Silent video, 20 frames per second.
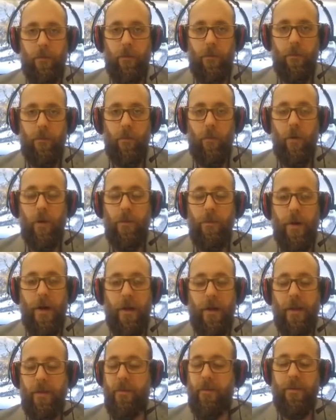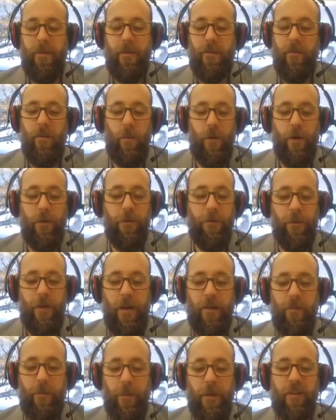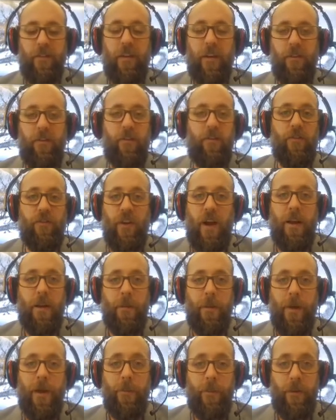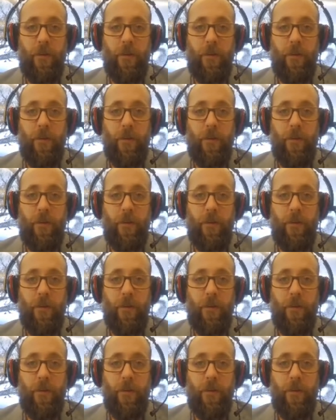wouldn't box. It's it's a weird phrase, but basically, it just shot them up.